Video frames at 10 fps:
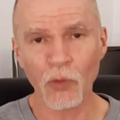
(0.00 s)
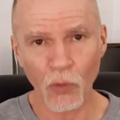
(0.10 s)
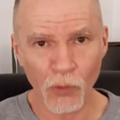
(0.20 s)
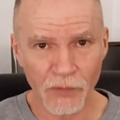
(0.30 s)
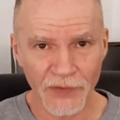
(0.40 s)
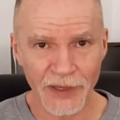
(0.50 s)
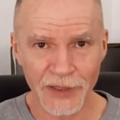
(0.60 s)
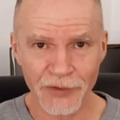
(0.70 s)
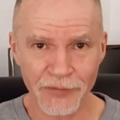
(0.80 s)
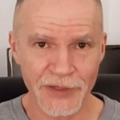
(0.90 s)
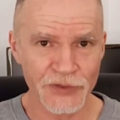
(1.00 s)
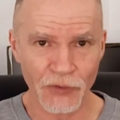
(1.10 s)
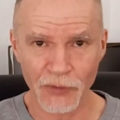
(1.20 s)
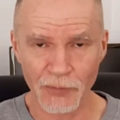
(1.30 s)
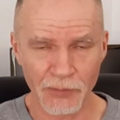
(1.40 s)
All of that increase,
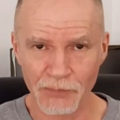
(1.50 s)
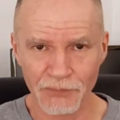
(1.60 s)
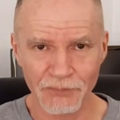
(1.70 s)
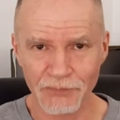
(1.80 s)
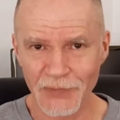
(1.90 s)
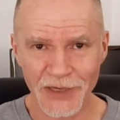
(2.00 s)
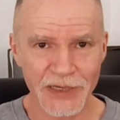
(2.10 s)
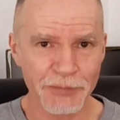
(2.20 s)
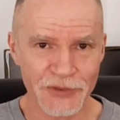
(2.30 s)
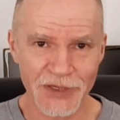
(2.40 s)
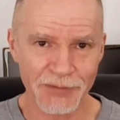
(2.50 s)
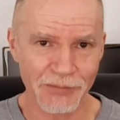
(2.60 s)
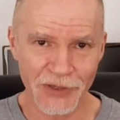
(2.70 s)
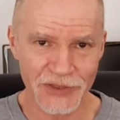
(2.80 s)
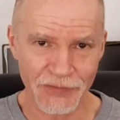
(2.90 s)
or 90% plus